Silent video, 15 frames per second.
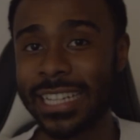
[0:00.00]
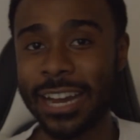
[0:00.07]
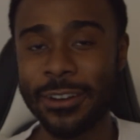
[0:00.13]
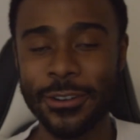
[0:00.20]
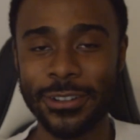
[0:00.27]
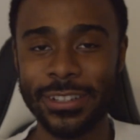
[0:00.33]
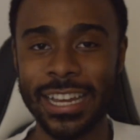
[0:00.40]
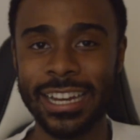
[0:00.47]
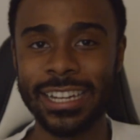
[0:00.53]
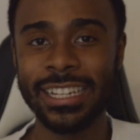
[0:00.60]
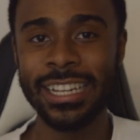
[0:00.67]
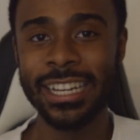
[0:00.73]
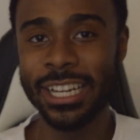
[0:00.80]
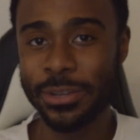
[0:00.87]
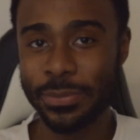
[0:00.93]
out on that
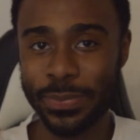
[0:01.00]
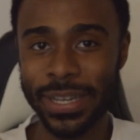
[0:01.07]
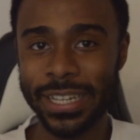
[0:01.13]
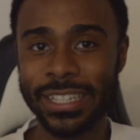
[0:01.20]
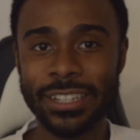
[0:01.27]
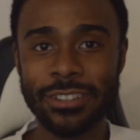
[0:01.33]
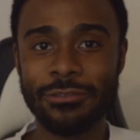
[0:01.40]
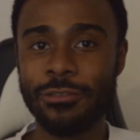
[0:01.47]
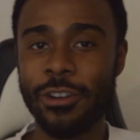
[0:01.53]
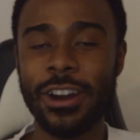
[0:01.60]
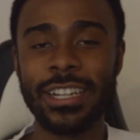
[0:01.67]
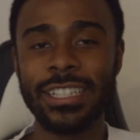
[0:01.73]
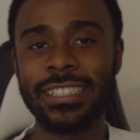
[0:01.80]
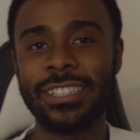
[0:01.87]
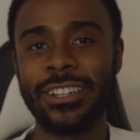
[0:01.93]
big
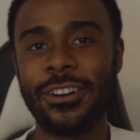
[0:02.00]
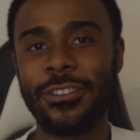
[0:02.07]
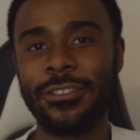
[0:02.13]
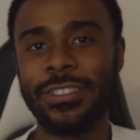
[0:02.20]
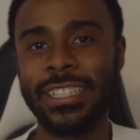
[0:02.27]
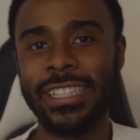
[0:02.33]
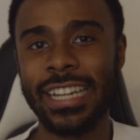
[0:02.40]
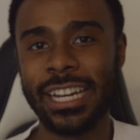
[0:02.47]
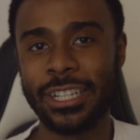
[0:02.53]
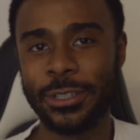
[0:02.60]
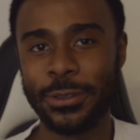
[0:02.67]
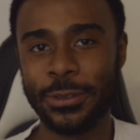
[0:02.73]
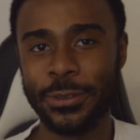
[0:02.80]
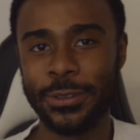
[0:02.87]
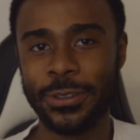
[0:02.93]
rise of the
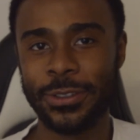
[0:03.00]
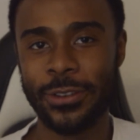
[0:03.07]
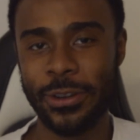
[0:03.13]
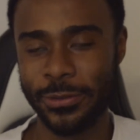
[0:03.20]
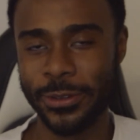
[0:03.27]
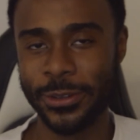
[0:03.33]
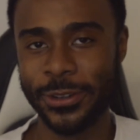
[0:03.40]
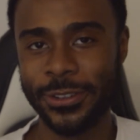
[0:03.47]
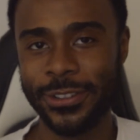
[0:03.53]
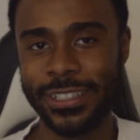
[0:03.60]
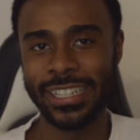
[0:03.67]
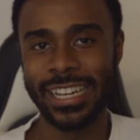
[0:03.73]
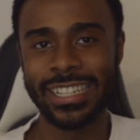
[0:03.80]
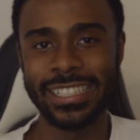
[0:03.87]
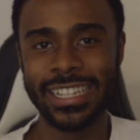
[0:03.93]
actual cryptocurrency
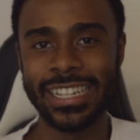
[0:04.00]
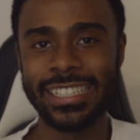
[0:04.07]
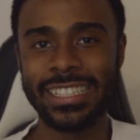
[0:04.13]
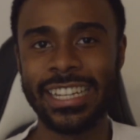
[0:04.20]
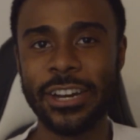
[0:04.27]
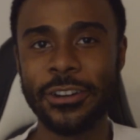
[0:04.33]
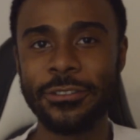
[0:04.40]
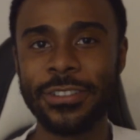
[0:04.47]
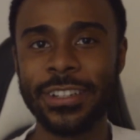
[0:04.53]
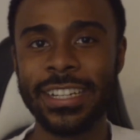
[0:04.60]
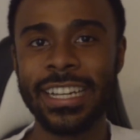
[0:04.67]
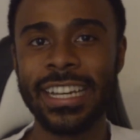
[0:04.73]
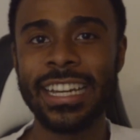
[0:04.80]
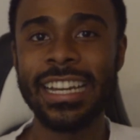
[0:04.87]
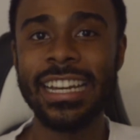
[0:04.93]
asset itself.
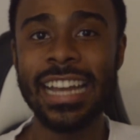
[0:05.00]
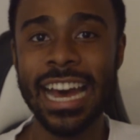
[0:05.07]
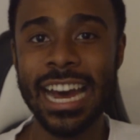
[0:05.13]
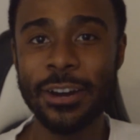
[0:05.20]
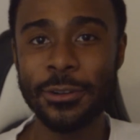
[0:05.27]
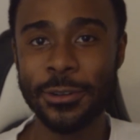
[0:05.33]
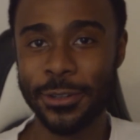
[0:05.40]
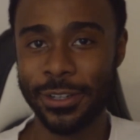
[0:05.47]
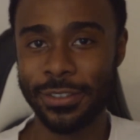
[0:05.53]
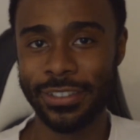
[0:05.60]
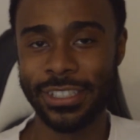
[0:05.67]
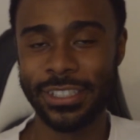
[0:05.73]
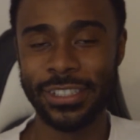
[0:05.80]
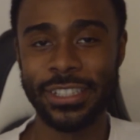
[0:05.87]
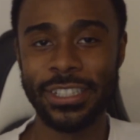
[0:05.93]
Now, all of a
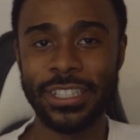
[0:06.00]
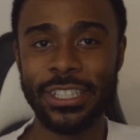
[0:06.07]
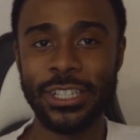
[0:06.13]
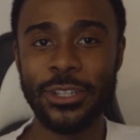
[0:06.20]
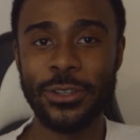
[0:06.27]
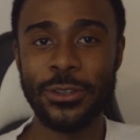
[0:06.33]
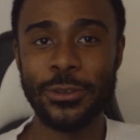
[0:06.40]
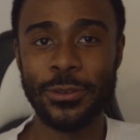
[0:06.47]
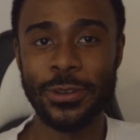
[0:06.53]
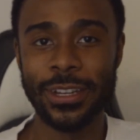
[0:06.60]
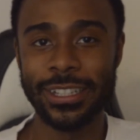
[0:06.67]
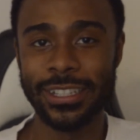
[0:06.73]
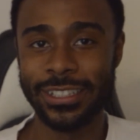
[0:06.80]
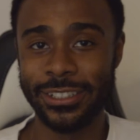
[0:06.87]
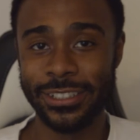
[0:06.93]
sudden, you
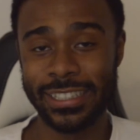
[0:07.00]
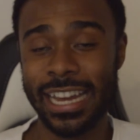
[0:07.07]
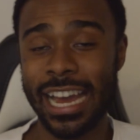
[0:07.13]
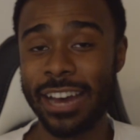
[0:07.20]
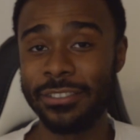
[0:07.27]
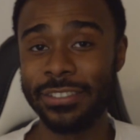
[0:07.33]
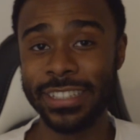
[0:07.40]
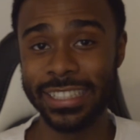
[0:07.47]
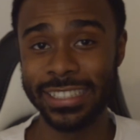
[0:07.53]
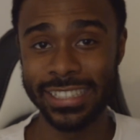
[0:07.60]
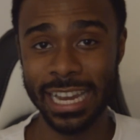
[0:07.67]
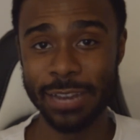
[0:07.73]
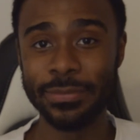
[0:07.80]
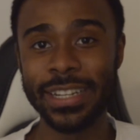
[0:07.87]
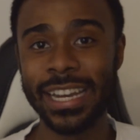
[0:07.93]
just have the
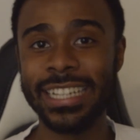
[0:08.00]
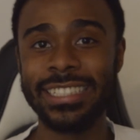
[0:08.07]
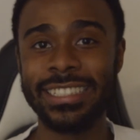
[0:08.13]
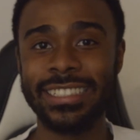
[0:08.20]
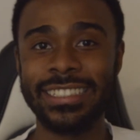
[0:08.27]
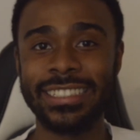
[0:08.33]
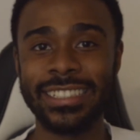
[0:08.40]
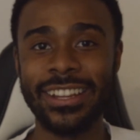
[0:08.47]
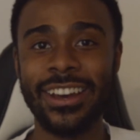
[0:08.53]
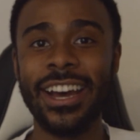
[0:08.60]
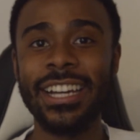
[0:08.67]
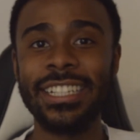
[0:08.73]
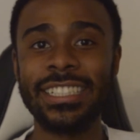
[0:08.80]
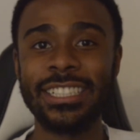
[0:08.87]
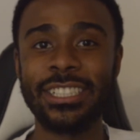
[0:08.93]
temptations and the
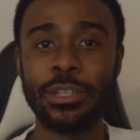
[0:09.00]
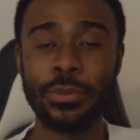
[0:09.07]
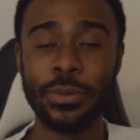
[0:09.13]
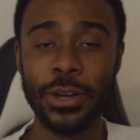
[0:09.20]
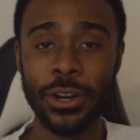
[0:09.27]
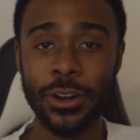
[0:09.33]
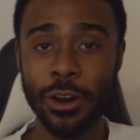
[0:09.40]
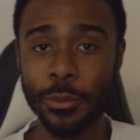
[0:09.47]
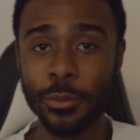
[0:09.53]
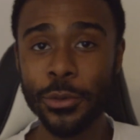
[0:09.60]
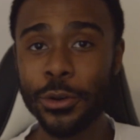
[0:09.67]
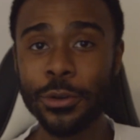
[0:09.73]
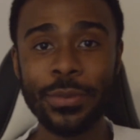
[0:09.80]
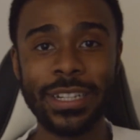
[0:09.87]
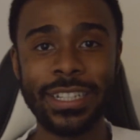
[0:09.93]
urges to put a lot
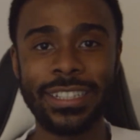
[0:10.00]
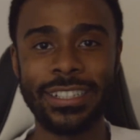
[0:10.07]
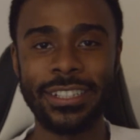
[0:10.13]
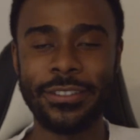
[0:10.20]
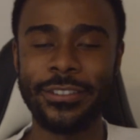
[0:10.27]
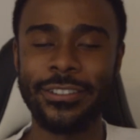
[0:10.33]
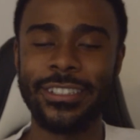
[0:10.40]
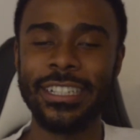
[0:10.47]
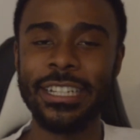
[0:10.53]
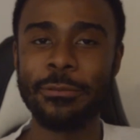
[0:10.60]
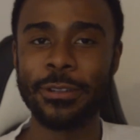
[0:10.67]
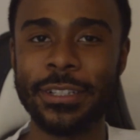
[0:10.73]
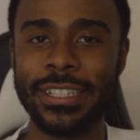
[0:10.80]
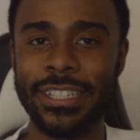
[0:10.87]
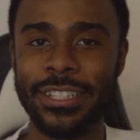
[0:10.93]
more money than you originally
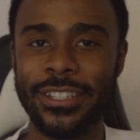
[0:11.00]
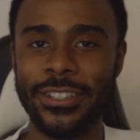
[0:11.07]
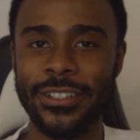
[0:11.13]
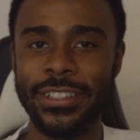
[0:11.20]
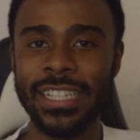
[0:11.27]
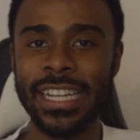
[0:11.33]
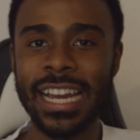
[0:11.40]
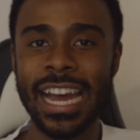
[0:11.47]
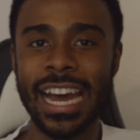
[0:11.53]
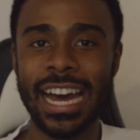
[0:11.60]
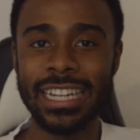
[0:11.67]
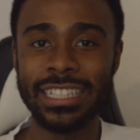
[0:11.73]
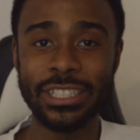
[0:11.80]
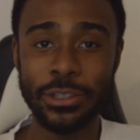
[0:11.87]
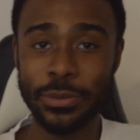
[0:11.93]
wanted to,
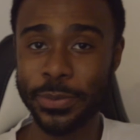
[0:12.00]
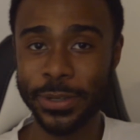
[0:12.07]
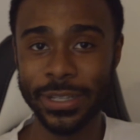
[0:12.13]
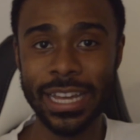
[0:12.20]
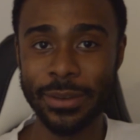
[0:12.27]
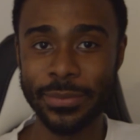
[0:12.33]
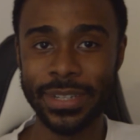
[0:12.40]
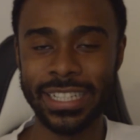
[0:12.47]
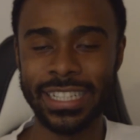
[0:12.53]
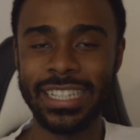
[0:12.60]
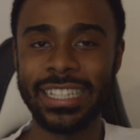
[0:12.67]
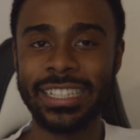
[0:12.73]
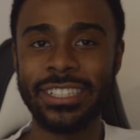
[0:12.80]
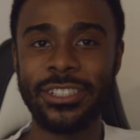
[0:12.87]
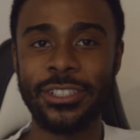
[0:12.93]
and you put that money
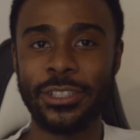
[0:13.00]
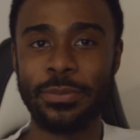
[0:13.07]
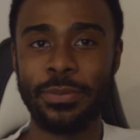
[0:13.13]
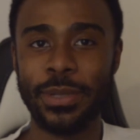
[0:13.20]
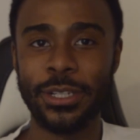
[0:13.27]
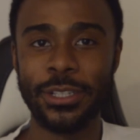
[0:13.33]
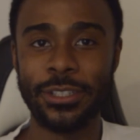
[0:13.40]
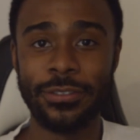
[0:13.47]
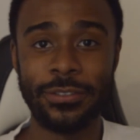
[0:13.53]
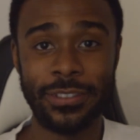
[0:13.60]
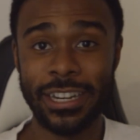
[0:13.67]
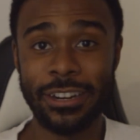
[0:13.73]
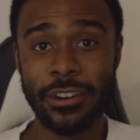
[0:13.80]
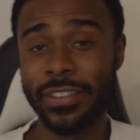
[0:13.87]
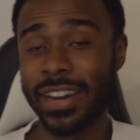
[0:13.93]
in just because of
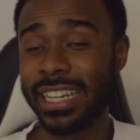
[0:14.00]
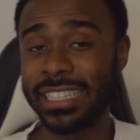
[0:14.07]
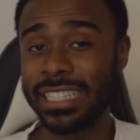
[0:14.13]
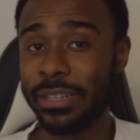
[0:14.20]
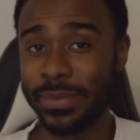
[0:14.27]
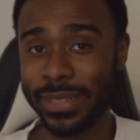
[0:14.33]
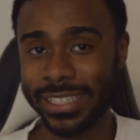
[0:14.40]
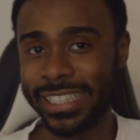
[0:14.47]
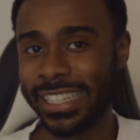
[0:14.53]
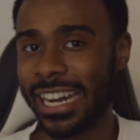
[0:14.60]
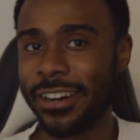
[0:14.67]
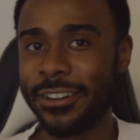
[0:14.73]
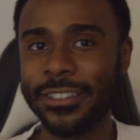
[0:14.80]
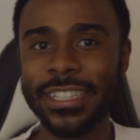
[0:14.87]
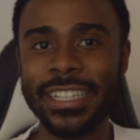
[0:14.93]
fear of actually missing
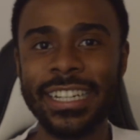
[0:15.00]
out,